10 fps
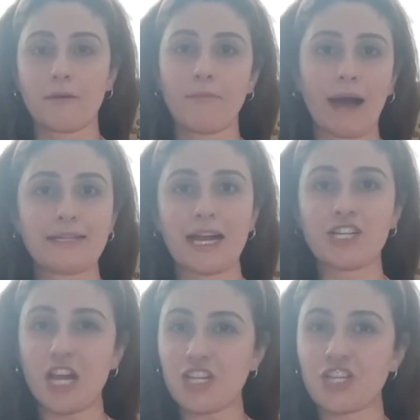My
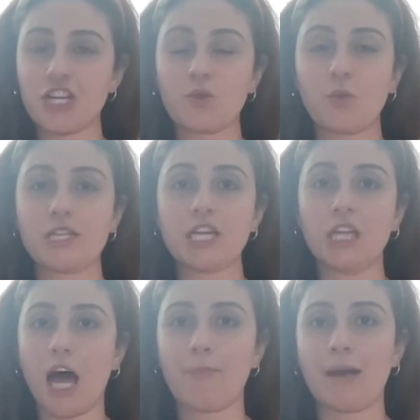digestion was a
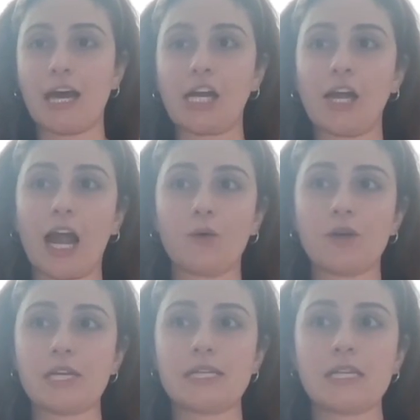lot better. I was